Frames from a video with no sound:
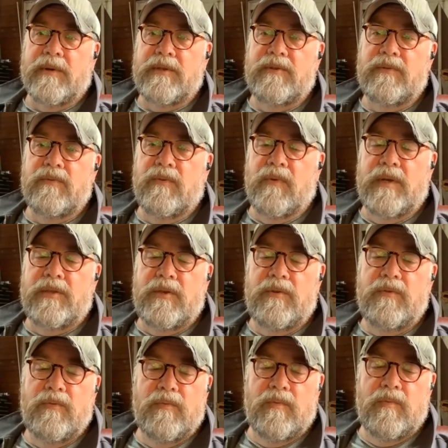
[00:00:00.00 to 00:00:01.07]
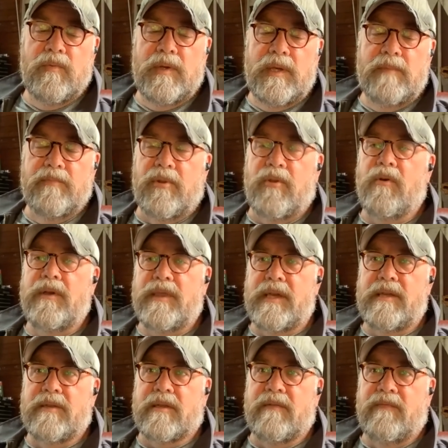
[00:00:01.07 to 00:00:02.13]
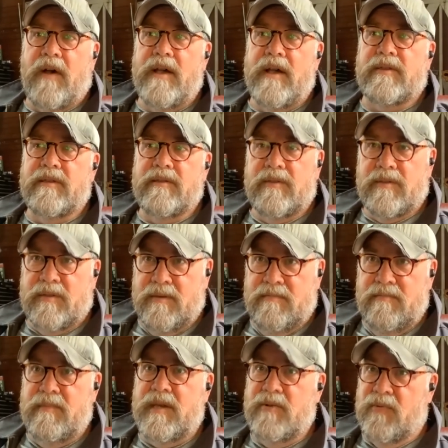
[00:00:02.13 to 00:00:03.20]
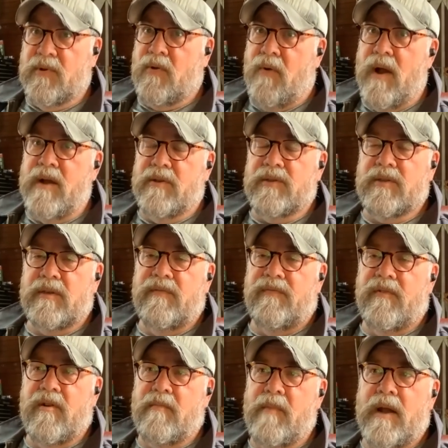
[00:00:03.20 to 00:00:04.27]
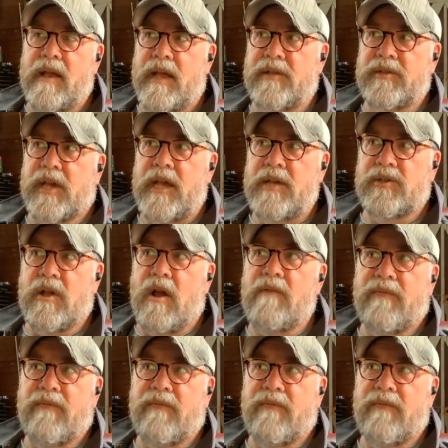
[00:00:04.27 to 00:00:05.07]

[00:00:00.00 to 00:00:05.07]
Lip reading: When you employ these devices, it requires a fair amount of education.